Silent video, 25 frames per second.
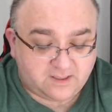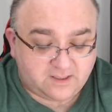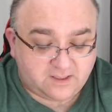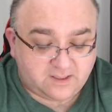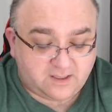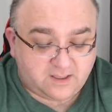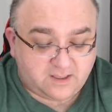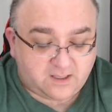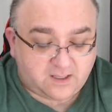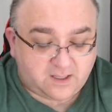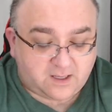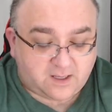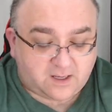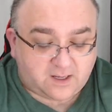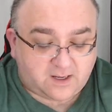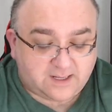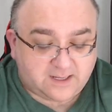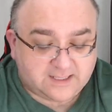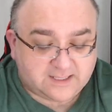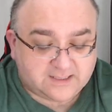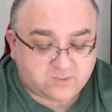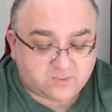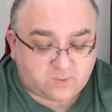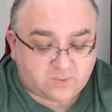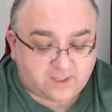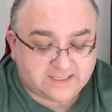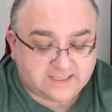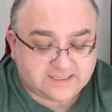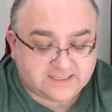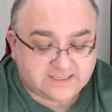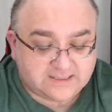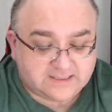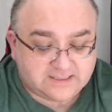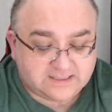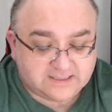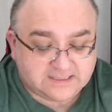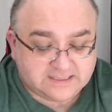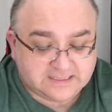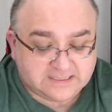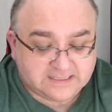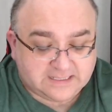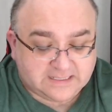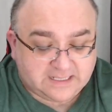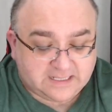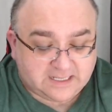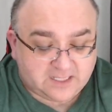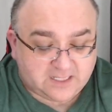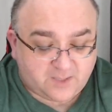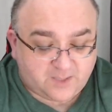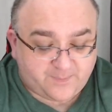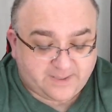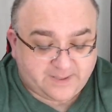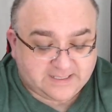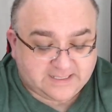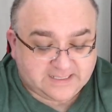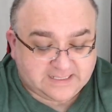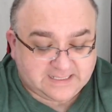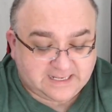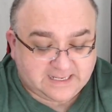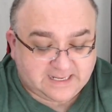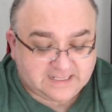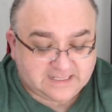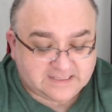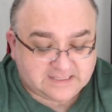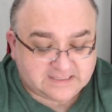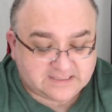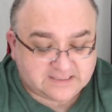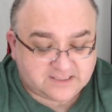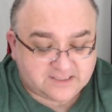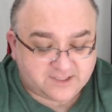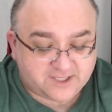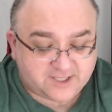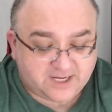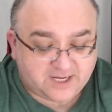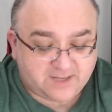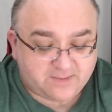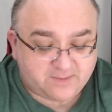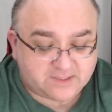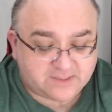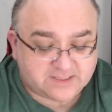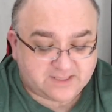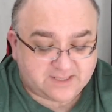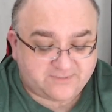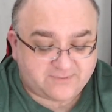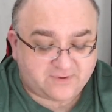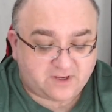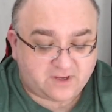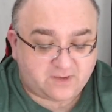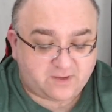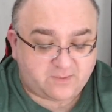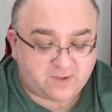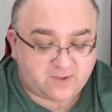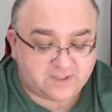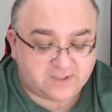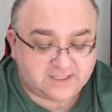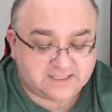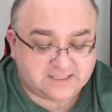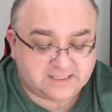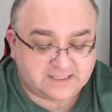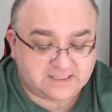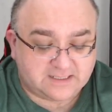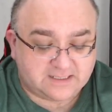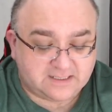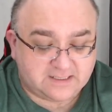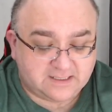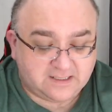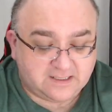Her eyes whiten, and her pitted hands search aimlessly for her monitor.